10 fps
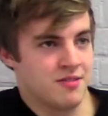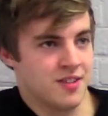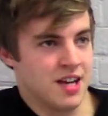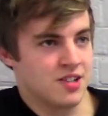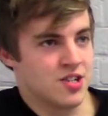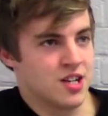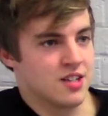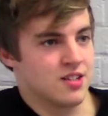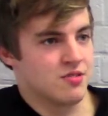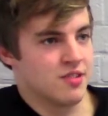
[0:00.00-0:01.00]
for next
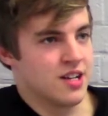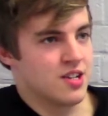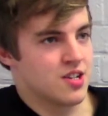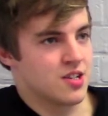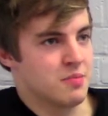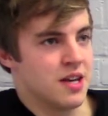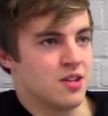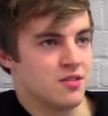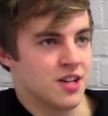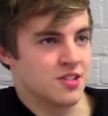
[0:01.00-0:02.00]
year to reach as
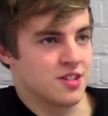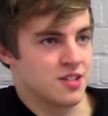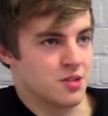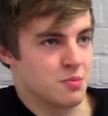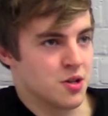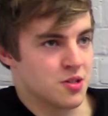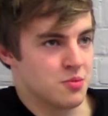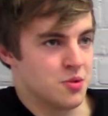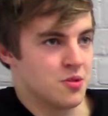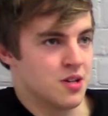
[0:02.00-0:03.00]
many universities as
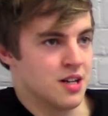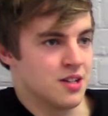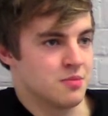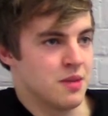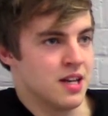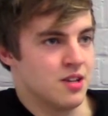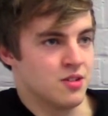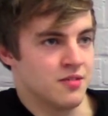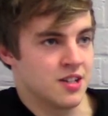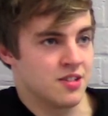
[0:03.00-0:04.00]
possible and as many
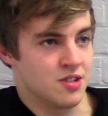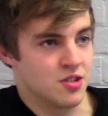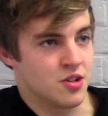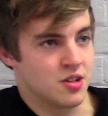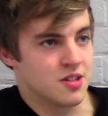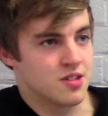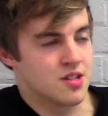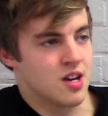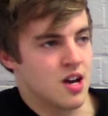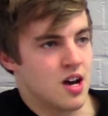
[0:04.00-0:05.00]
university
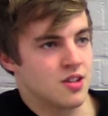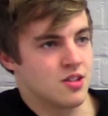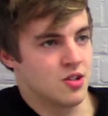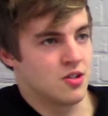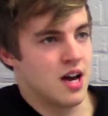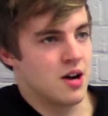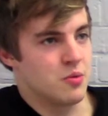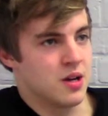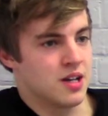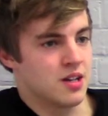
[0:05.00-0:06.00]
students. To do
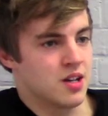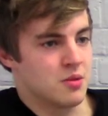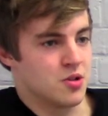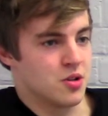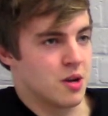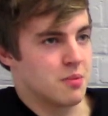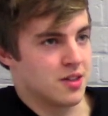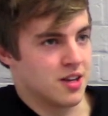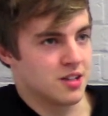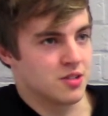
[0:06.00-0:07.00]
that, we're going to do a couple
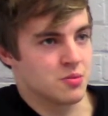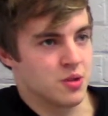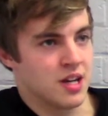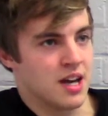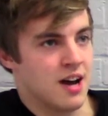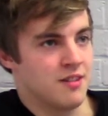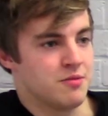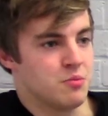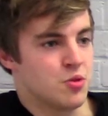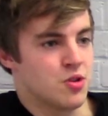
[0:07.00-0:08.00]
of things. We're going to
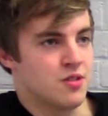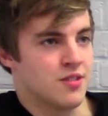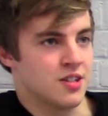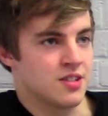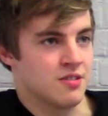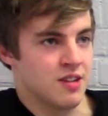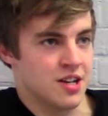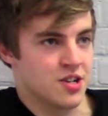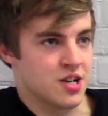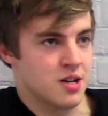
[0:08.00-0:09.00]
have more university
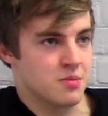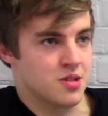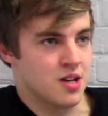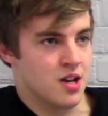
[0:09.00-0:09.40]
relationships.